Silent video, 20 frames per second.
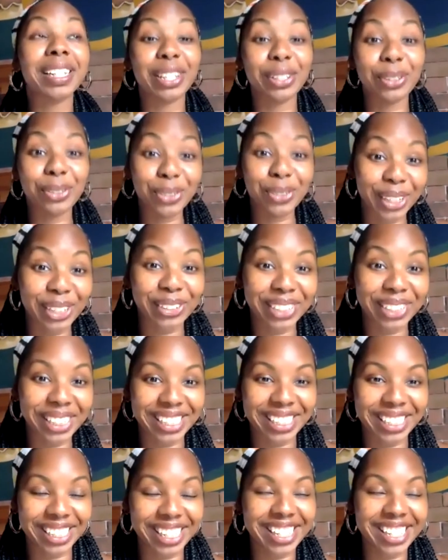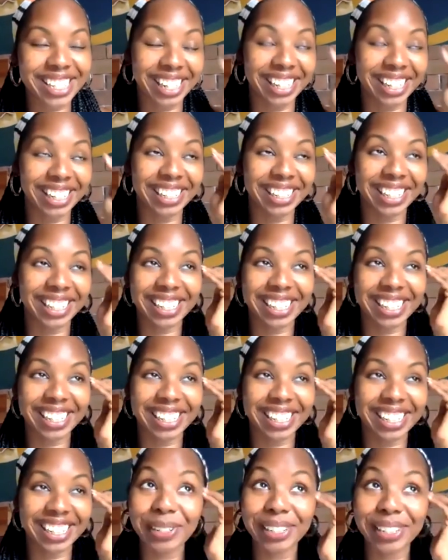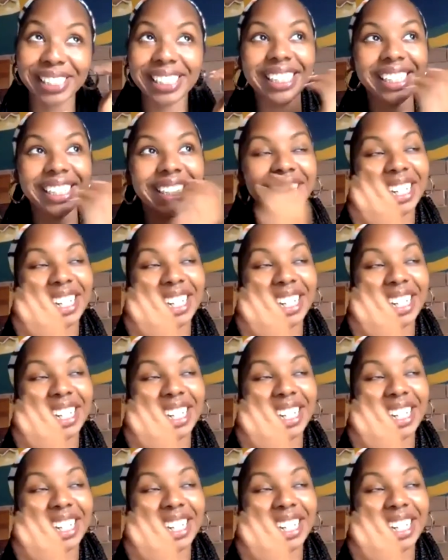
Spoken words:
that you literally just said that's so good.